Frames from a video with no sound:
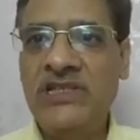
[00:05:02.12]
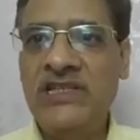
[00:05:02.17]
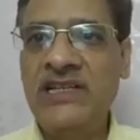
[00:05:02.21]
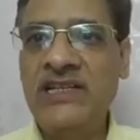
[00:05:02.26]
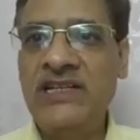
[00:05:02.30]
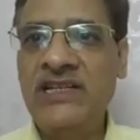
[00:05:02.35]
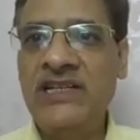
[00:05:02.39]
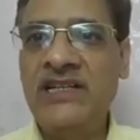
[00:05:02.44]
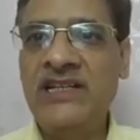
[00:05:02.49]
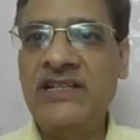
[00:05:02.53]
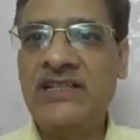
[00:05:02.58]

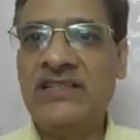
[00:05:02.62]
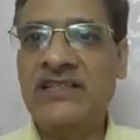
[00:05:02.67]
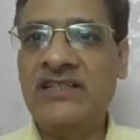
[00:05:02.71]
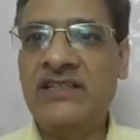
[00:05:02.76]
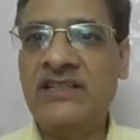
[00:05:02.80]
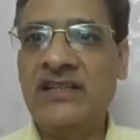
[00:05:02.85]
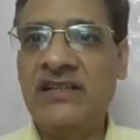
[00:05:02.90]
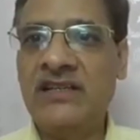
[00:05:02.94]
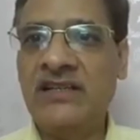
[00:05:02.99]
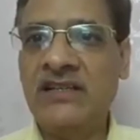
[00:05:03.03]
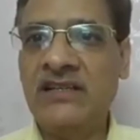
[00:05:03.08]
see its
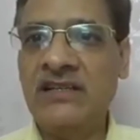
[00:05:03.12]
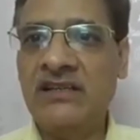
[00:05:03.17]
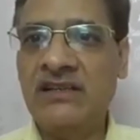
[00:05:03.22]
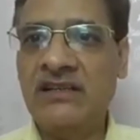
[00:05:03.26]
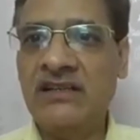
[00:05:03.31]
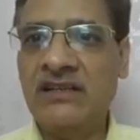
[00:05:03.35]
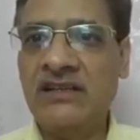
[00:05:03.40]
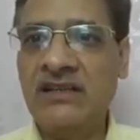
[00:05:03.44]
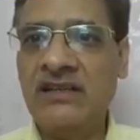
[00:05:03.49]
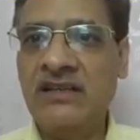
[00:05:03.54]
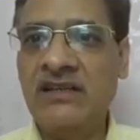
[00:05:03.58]

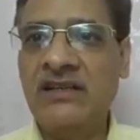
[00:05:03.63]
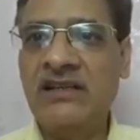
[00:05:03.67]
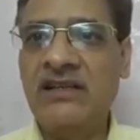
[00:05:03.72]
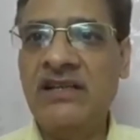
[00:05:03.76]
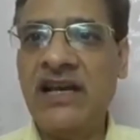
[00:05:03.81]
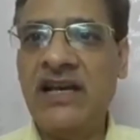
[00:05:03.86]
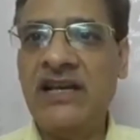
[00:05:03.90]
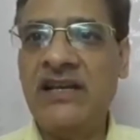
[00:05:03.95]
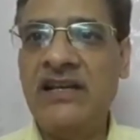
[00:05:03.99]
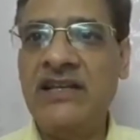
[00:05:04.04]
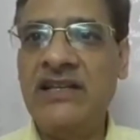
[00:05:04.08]

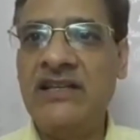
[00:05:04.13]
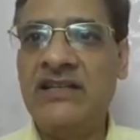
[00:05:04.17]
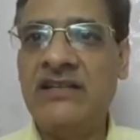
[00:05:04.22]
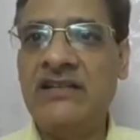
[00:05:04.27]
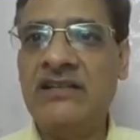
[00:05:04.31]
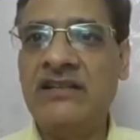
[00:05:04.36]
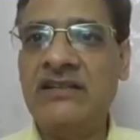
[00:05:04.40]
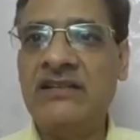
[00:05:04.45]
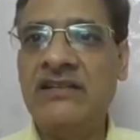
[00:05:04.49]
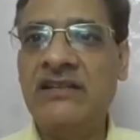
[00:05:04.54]
grandeur